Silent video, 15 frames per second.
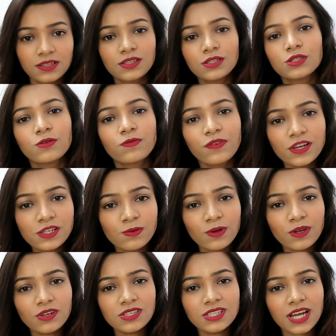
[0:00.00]
So first we're
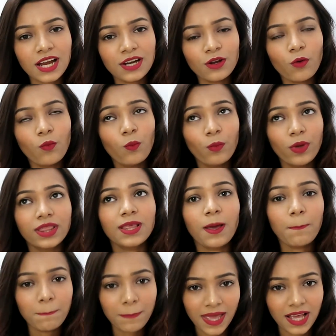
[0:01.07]
going to start off with
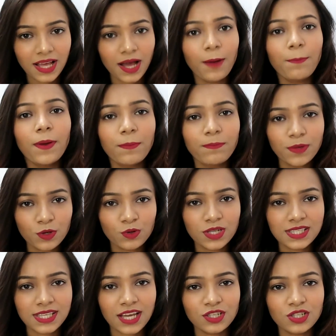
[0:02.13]
makeup beauty
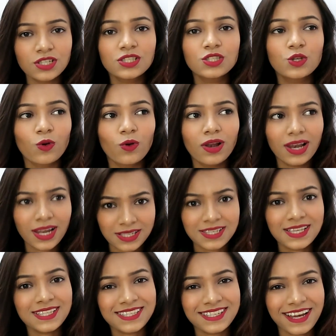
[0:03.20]
section. So let's
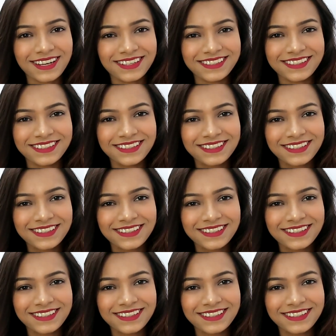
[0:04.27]
get started.